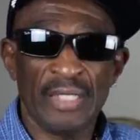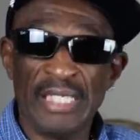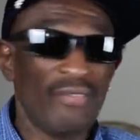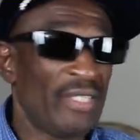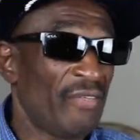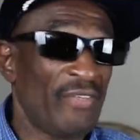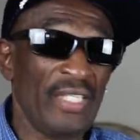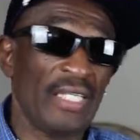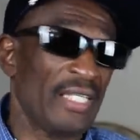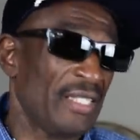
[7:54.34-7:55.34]
Even if
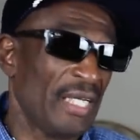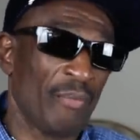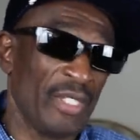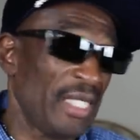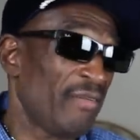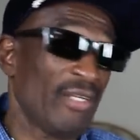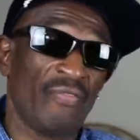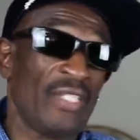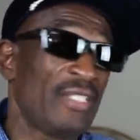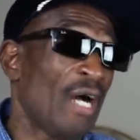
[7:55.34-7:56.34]

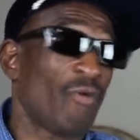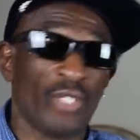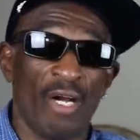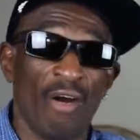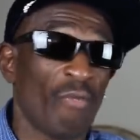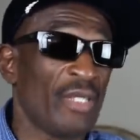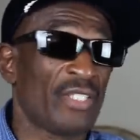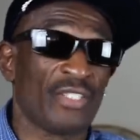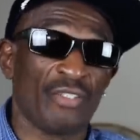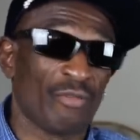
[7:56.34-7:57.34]
he don't, the homies
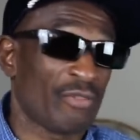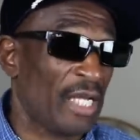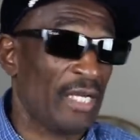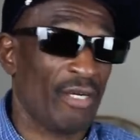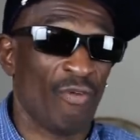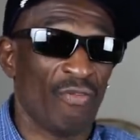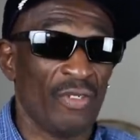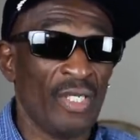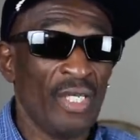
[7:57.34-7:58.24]
is going to take over. Yeah.